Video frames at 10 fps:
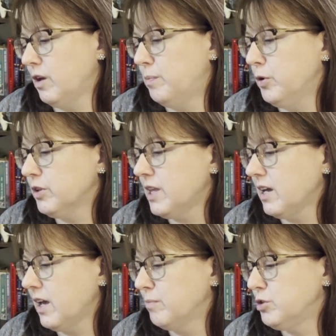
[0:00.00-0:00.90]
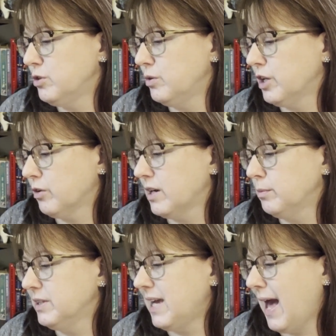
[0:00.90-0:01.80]
a book that kept you
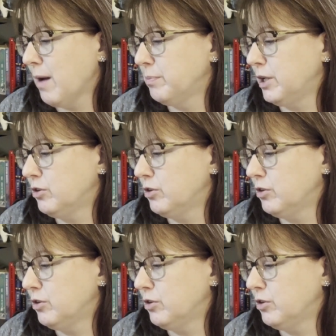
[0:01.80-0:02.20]
incredibly happy